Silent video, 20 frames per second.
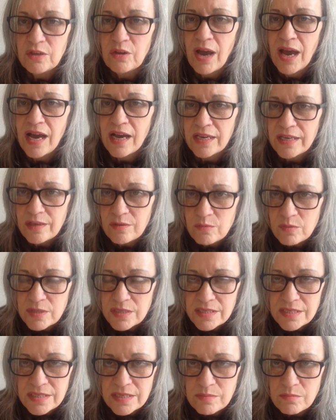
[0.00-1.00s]
you know, higher
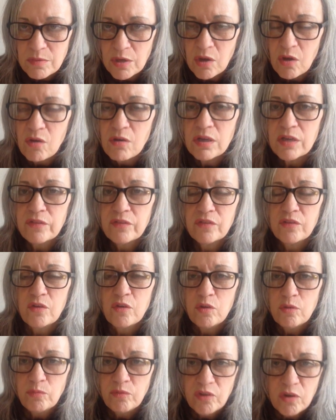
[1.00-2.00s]
wisdom, longer
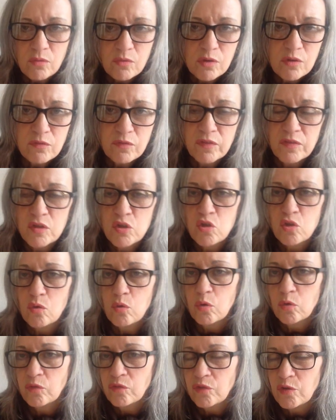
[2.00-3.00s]
term, don't go for the
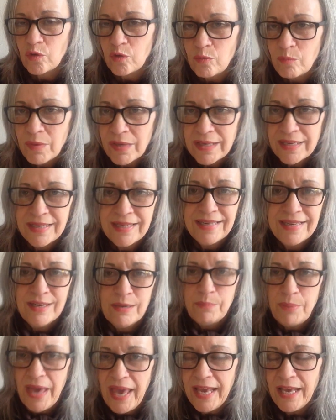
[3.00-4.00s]
short term
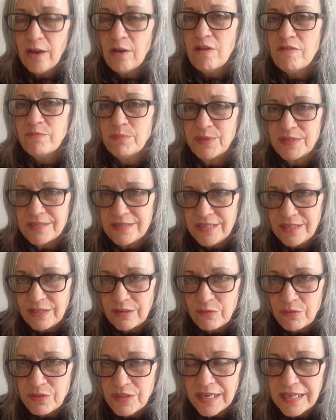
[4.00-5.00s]
payoff, but, you
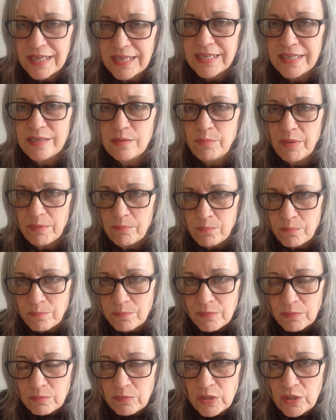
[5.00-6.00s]
know, think a little bit,
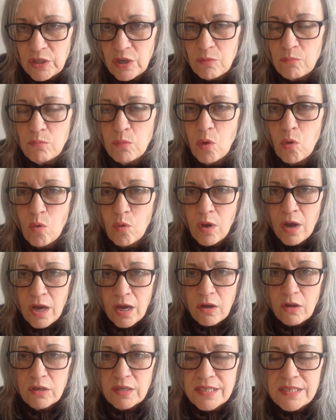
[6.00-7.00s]
you know, more
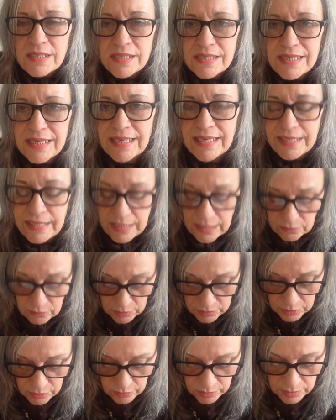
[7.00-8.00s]
holistically and
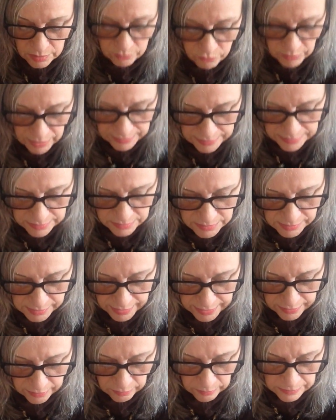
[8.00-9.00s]
on a grander
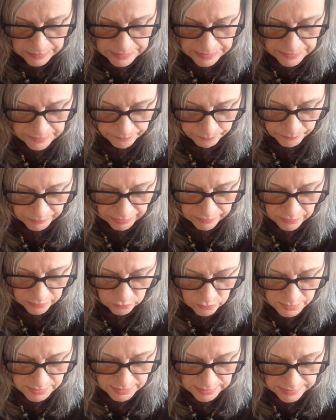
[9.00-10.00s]
scale. And
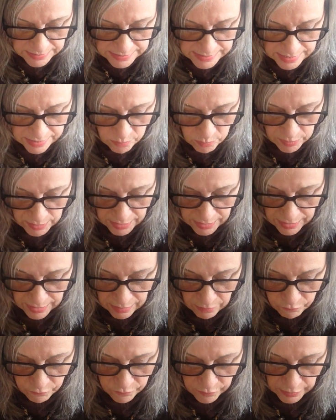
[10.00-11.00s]
then on Sunday we
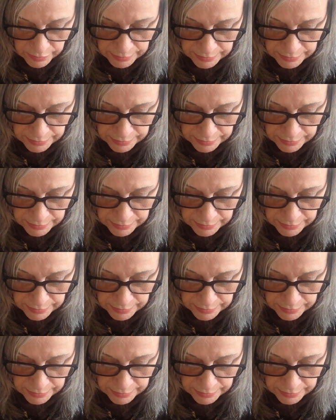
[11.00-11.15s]
have